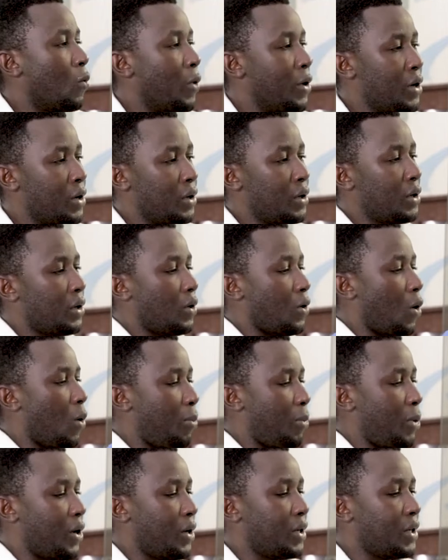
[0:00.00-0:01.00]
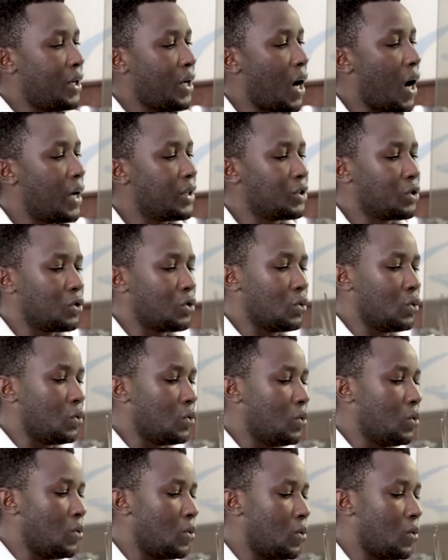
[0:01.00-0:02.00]
When opened, has
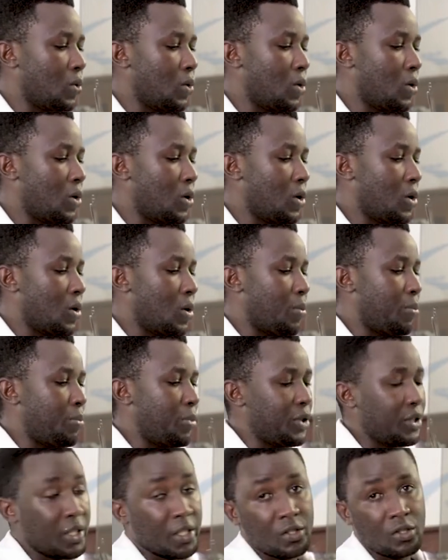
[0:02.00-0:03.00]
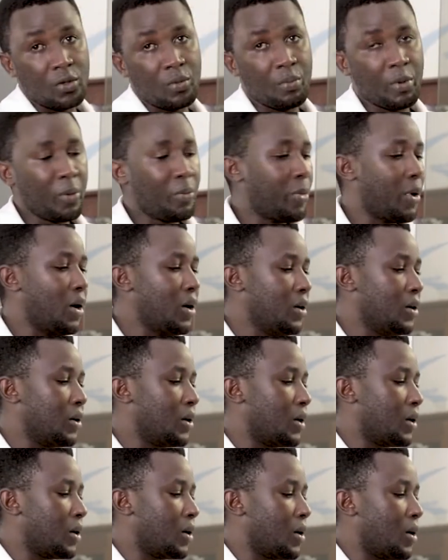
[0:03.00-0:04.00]
2 pieces of paper,
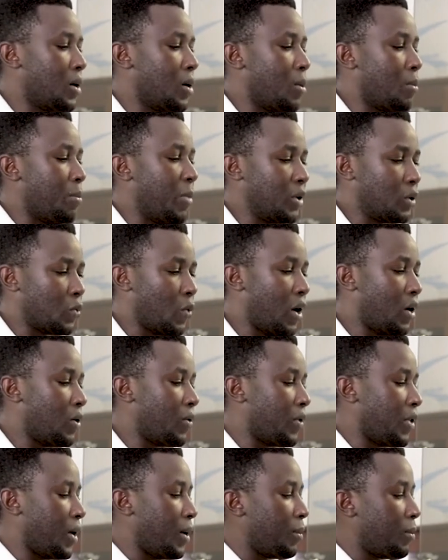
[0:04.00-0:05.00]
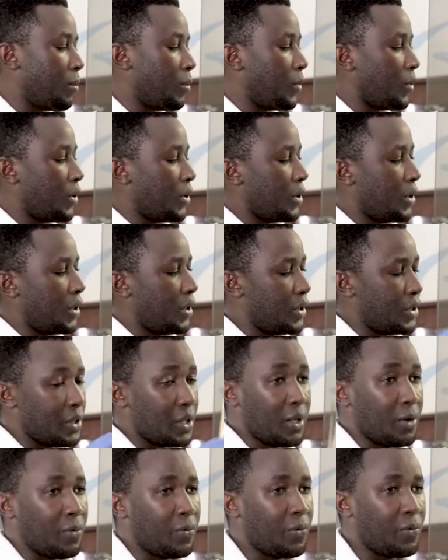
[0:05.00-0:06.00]
but one of them is
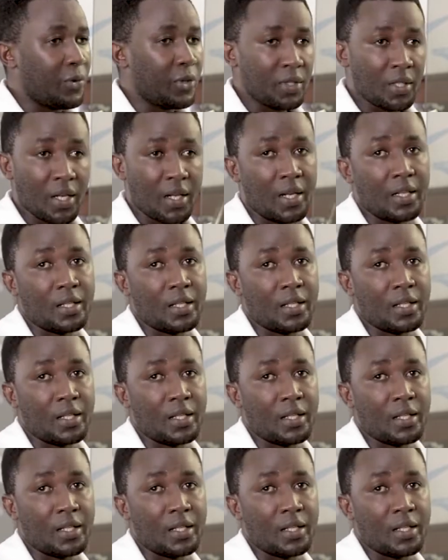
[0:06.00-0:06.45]
the filter